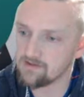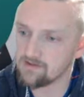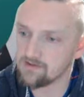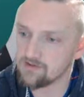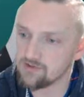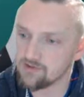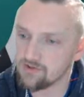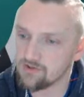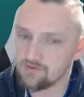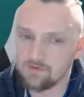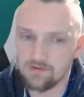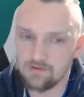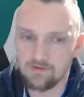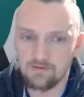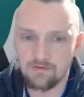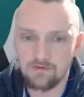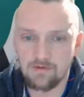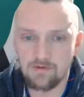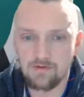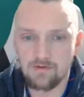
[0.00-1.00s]
to show you.
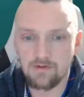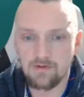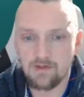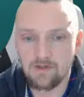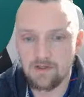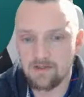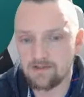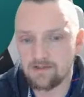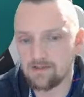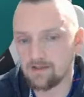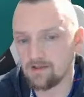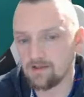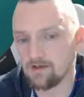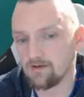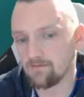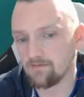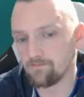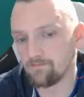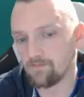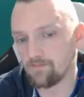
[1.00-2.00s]
See, look.
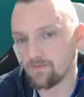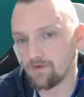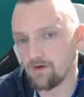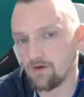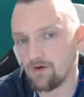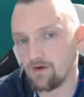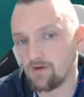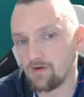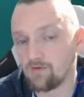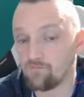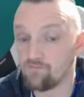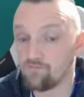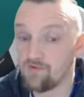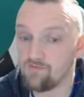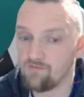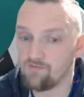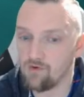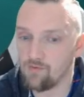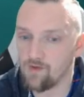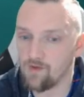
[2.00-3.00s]
I could
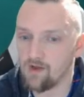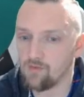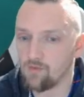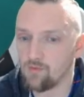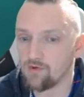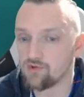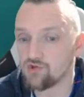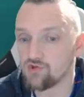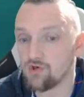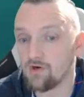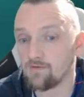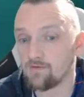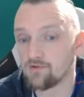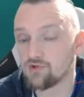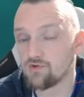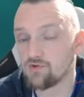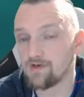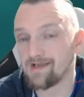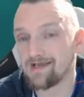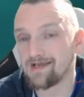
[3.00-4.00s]
re-roll the other one. Either
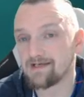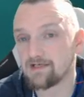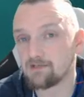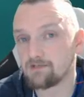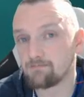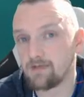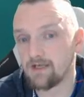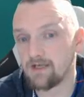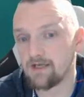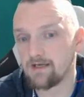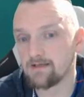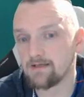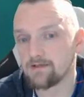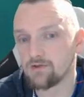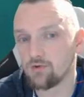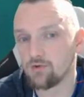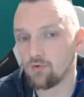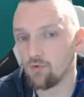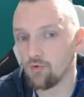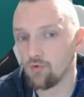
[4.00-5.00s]
try to get speed,
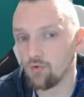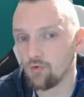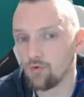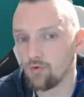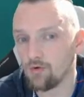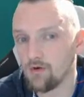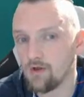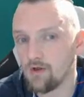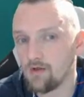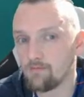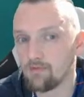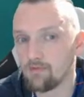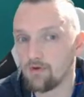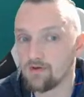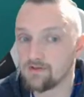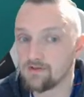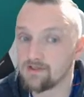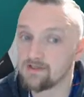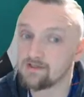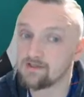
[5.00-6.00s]
or
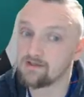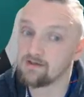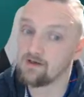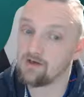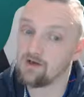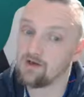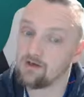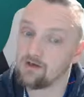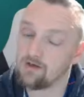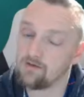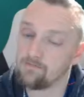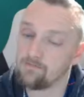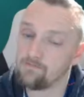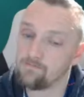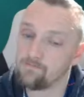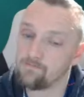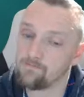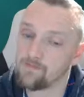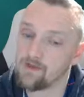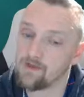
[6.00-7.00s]
because it's a
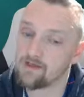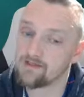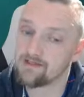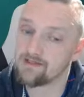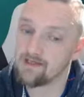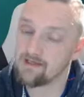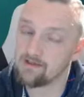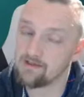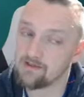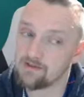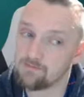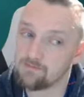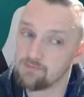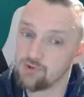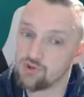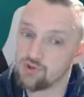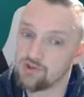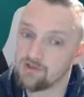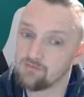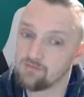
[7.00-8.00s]
set that's
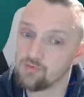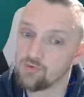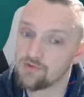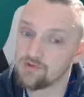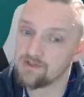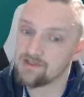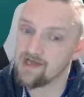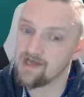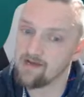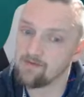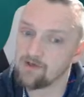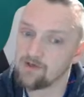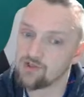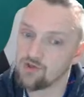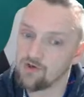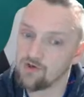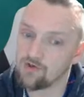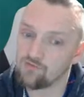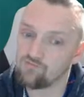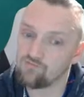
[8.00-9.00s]
pushing more to damage,
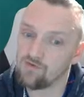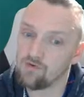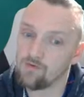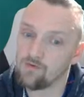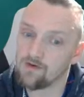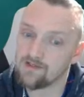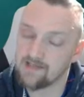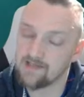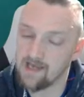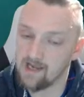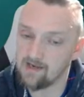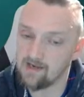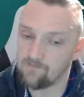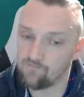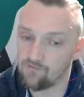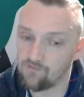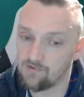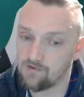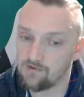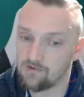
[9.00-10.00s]
I could roll attack
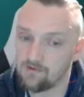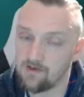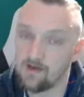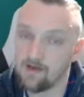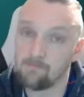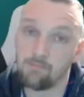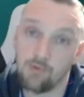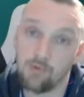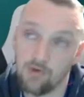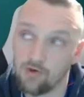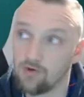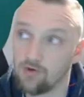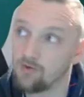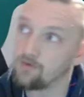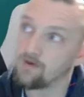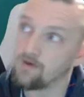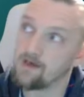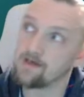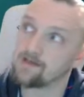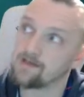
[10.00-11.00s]
and put it
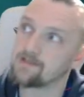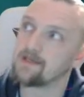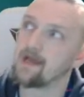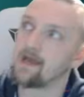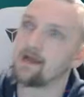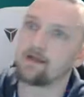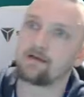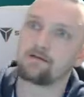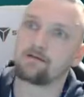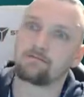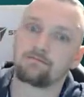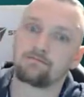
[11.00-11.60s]
on an attack